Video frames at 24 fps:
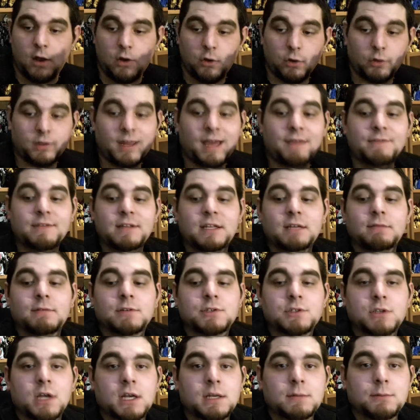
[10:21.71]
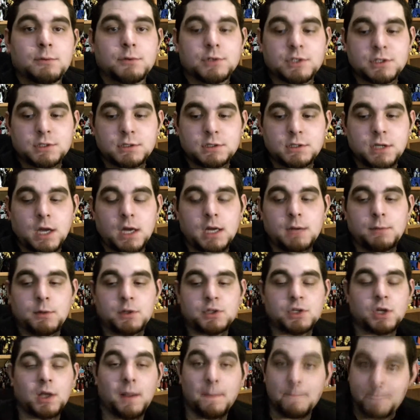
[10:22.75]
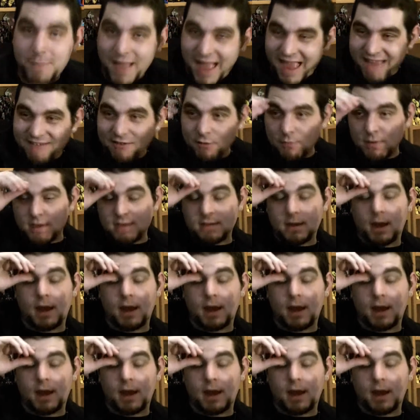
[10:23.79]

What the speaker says: Not having the original Dinobot to compare it with,